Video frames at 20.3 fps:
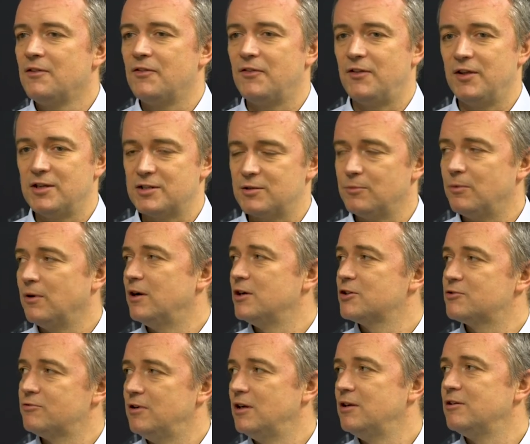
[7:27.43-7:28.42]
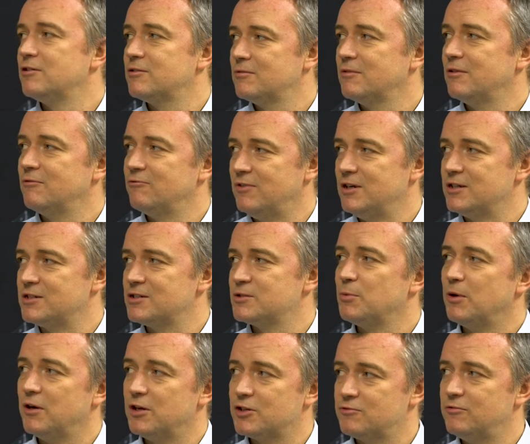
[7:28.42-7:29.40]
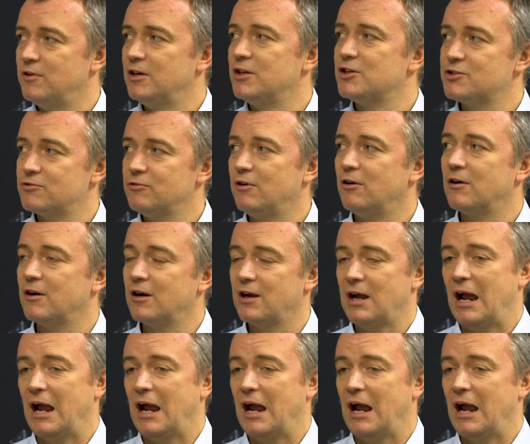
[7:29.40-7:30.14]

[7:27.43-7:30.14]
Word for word: These are why it's really reasons why it's really strong.